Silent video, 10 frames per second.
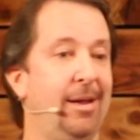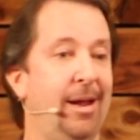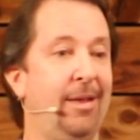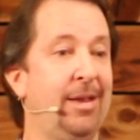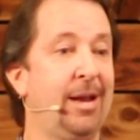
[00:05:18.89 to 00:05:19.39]

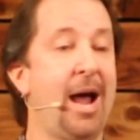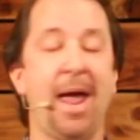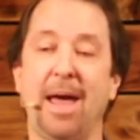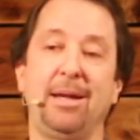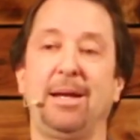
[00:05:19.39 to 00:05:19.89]
And then I
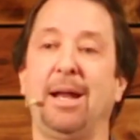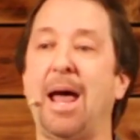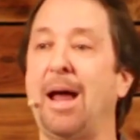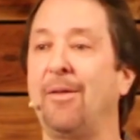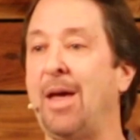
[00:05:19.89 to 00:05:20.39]
had to get
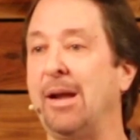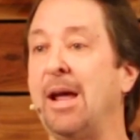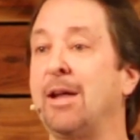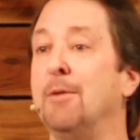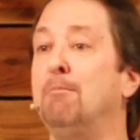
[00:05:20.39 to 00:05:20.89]
out of that and I
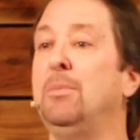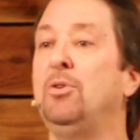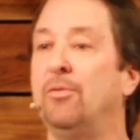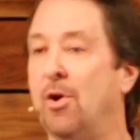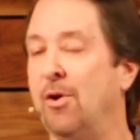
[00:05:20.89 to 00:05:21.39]
had to
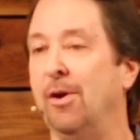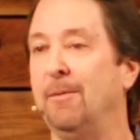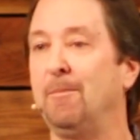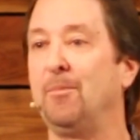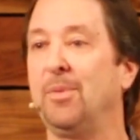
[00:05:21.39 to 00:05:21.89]
move on.
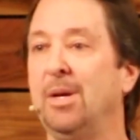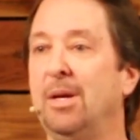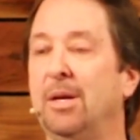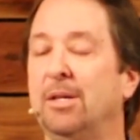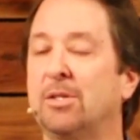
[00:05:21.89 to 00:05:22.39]

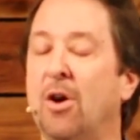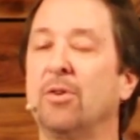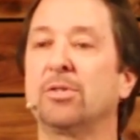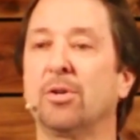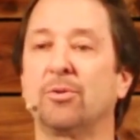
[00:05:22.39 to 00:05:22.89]
It's
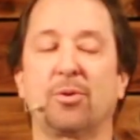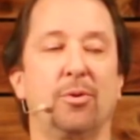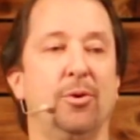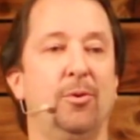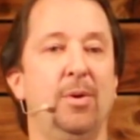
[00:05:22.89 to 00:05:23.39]
also
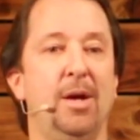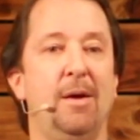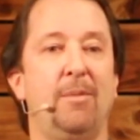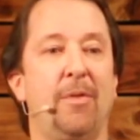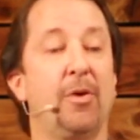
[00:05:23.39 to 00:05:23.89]
true
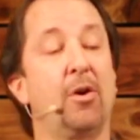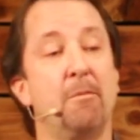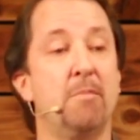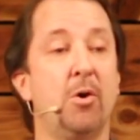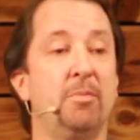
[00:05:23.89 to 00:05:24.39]
that there are
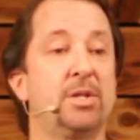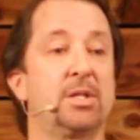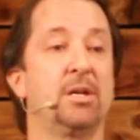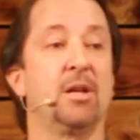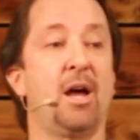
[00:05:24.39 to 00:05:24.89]
moments
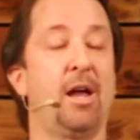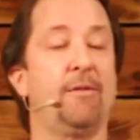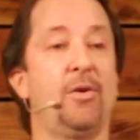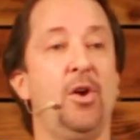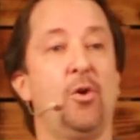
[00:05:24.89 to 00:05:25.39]
in
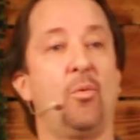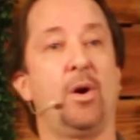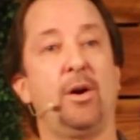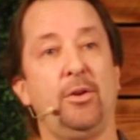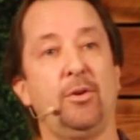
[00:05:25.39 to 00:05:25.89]
life
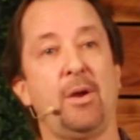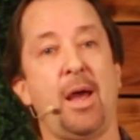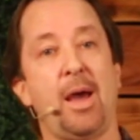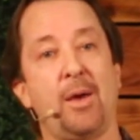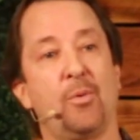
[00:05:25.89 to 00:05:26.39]
where you
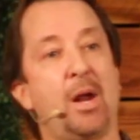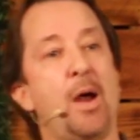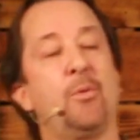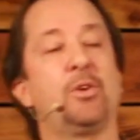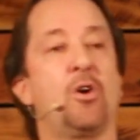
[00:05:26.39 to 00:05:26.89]
had what I
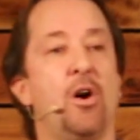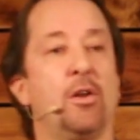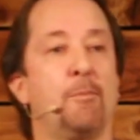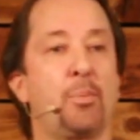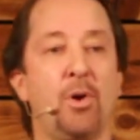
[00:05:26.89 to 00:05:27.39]
would call
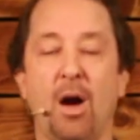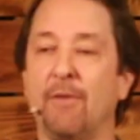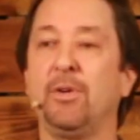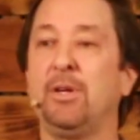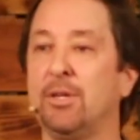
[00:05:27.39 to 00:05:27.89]
a
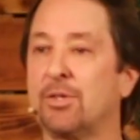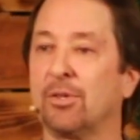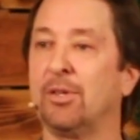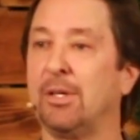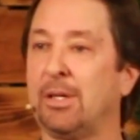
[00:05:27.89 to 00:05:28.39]

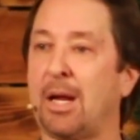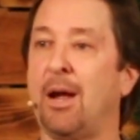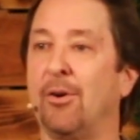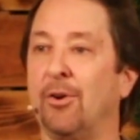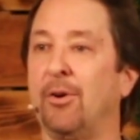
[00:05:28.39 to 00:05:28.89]
providential
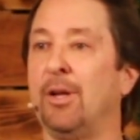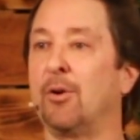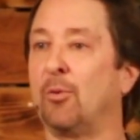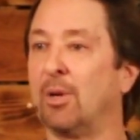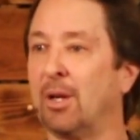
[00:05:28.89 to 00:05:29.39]
encounter in a
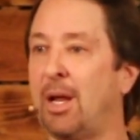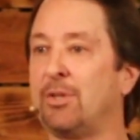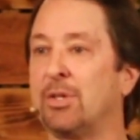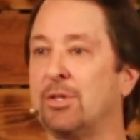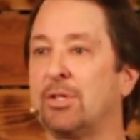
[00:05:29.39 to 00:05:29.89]

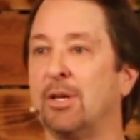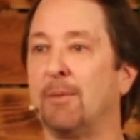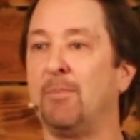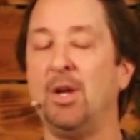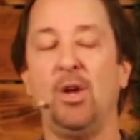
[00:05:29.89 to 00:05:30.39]

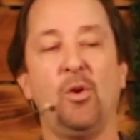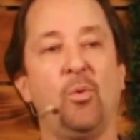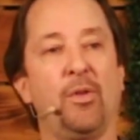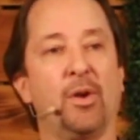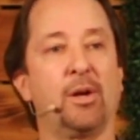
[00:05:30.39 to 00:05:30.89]
relationship
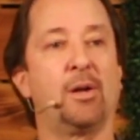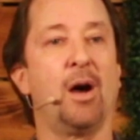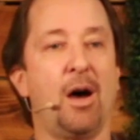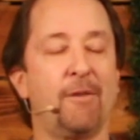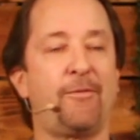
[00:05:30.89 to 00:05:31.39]
with a
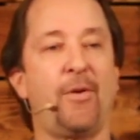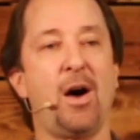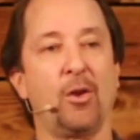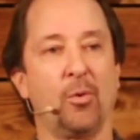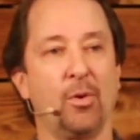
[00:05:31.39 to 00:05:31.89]
God
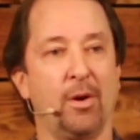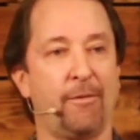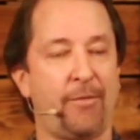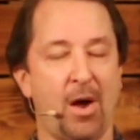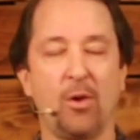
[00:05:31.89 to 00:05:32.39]
follower, a
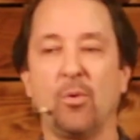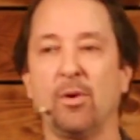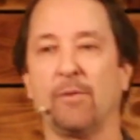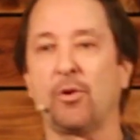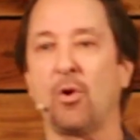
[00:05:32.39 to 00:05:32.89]

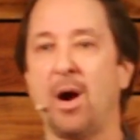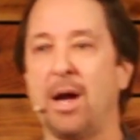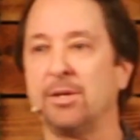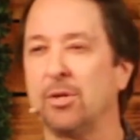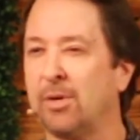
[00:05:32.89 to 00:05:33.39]
follower of
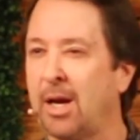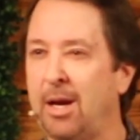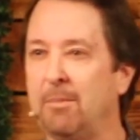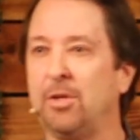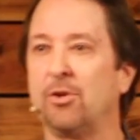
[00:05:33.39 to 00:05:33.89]
Christ who
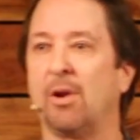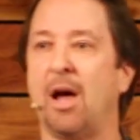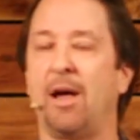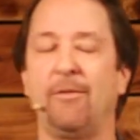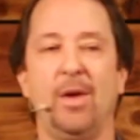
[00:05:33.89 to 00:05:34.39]
came into your
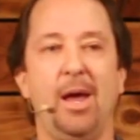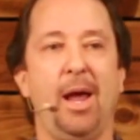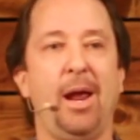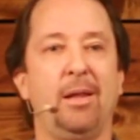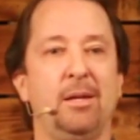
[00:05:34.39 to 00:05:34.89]
life
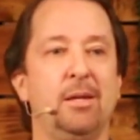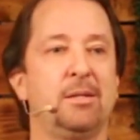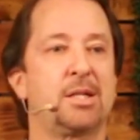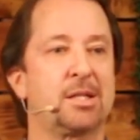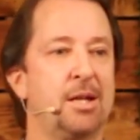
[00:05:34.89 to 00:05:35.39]
and then
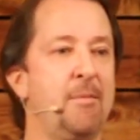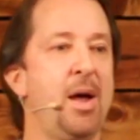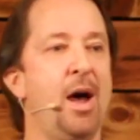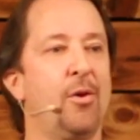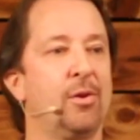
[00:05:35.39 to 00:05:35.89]

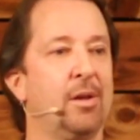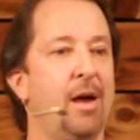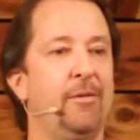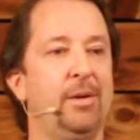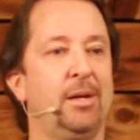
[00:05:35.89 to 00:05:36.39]
somehow
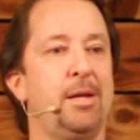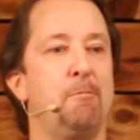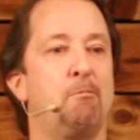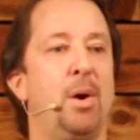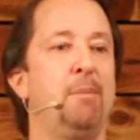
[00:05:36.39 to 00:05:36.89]
lovingly
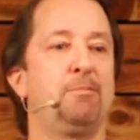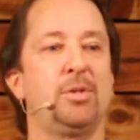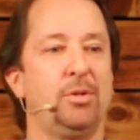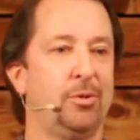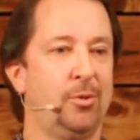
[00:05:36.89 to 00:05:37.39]
bumped
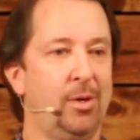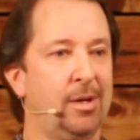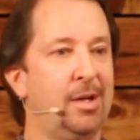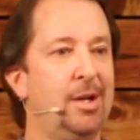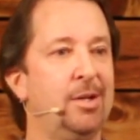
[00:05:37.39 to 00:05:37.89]
you
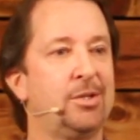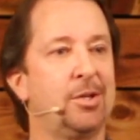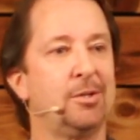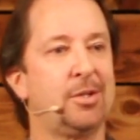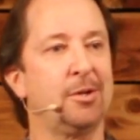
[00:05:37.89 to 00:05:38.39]

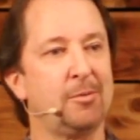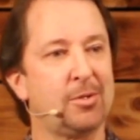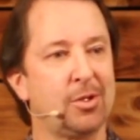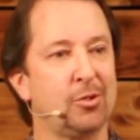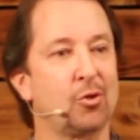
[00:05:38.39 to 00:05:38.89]
to
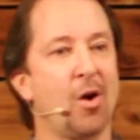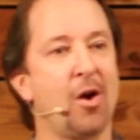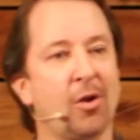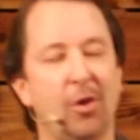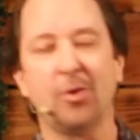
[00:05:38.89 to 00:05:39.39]
draw
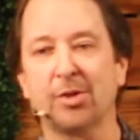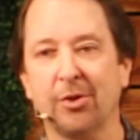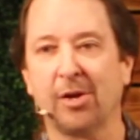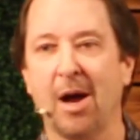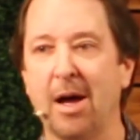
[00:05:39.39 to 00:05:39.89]
closer
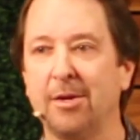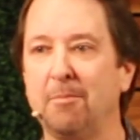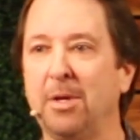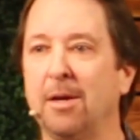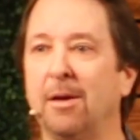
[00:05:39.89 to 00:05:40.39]
to God, to
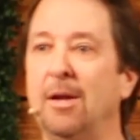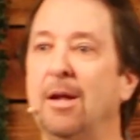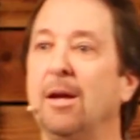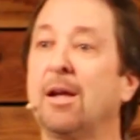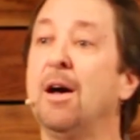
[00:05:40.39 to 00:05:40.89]

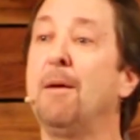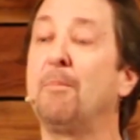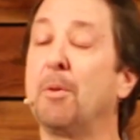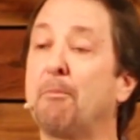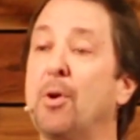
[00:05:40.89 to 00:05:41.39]

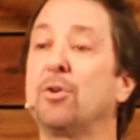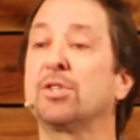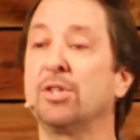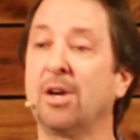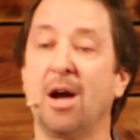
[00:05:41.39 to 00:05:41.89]
become the
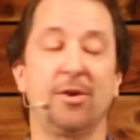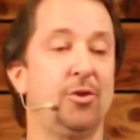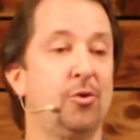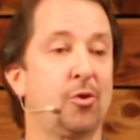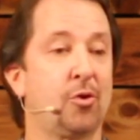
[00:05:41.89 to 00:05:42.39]
person God
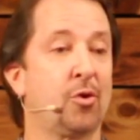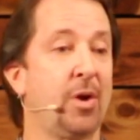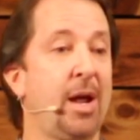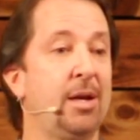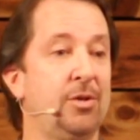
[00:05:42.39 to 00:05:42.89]
you
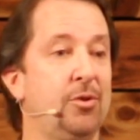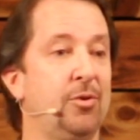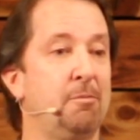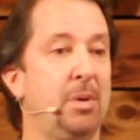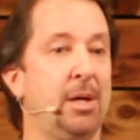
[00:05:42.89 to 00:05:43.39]
created you
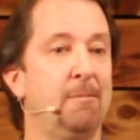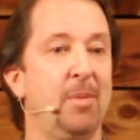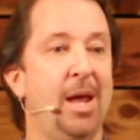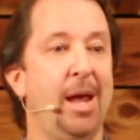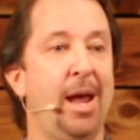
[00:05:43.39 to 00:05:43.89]
to be.
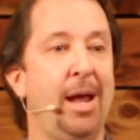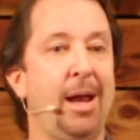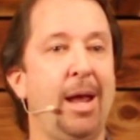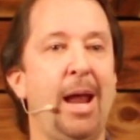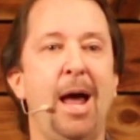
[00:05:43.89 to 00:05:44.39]

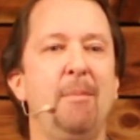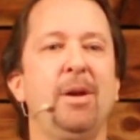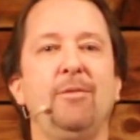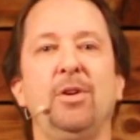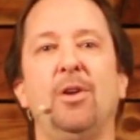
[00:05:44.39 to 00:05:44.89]
And how many
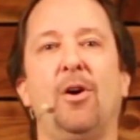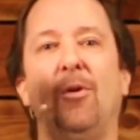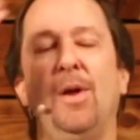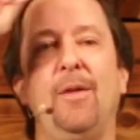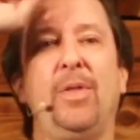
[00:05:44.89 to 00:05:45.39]
of you
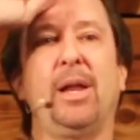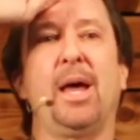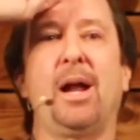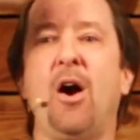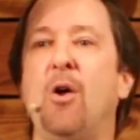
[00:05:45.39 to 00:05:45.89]
know that
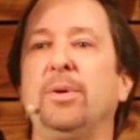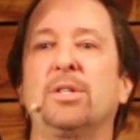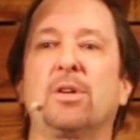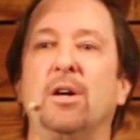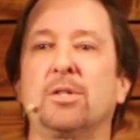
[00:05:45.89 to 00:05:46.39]
always
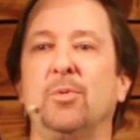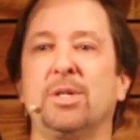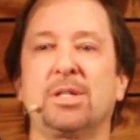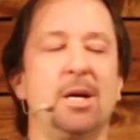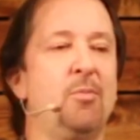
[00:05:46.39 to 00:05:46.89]
starts with
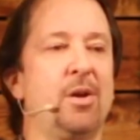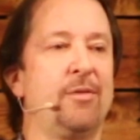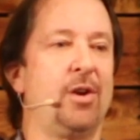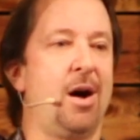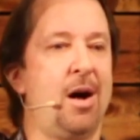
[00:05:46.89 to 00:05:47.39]
somewhat
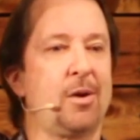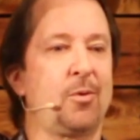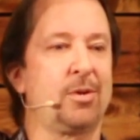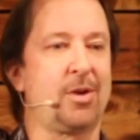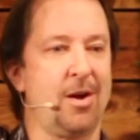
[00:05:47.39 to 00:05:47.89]
of an
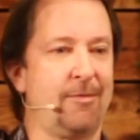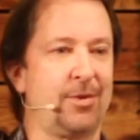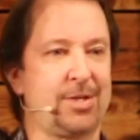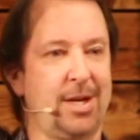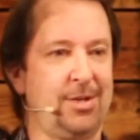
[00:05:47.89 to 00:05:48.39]
awkward
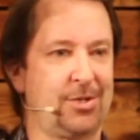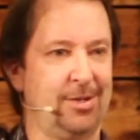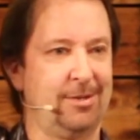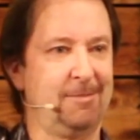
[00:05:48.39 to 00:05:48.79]
conversation?